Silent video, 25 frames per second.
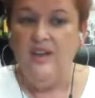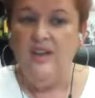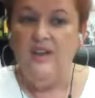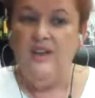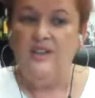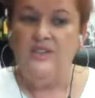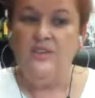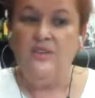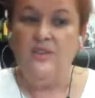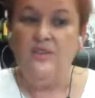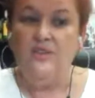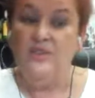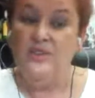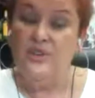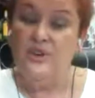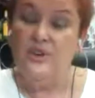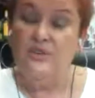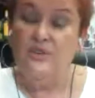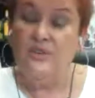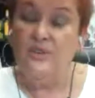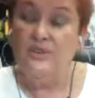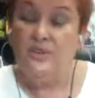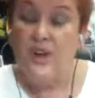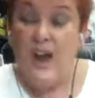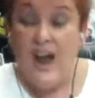So if you
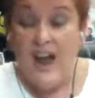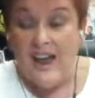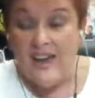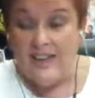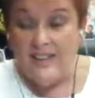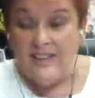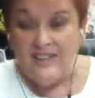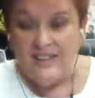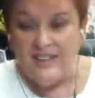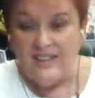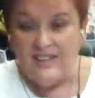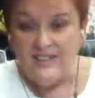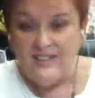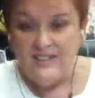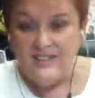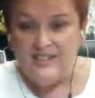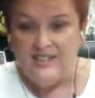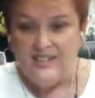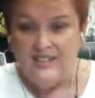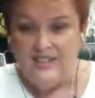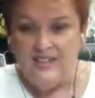don't try this,